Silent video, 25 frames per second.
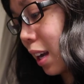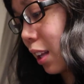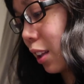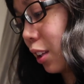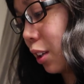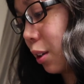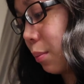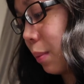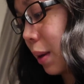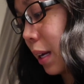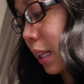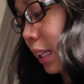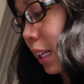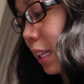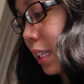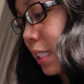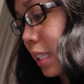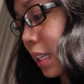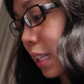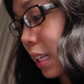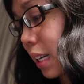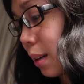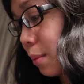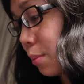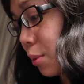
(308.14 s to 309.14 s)
learned my
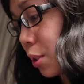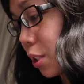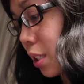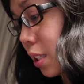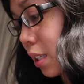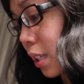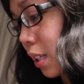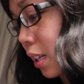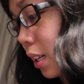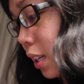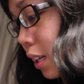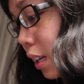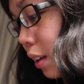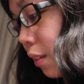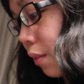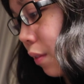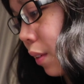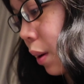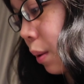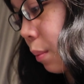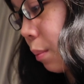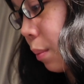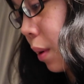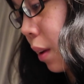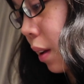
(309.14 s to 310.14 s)
lesson. I'm just gonna give
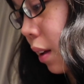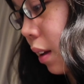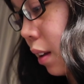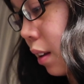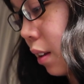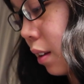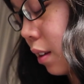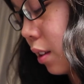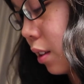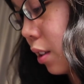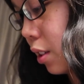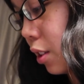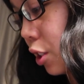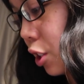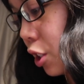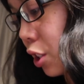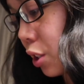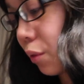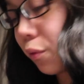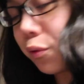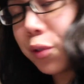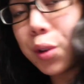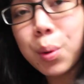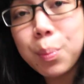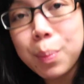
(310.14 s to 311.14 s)
them
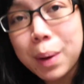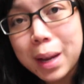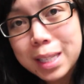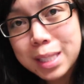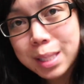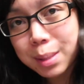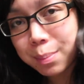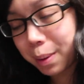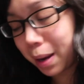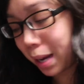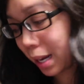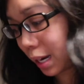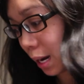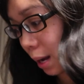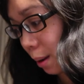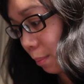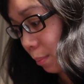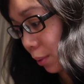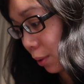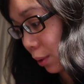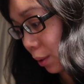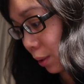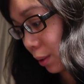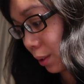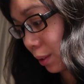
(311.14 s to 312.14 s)
just a few bites of
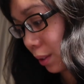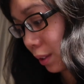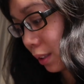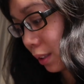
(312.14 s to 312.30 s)
pineapple.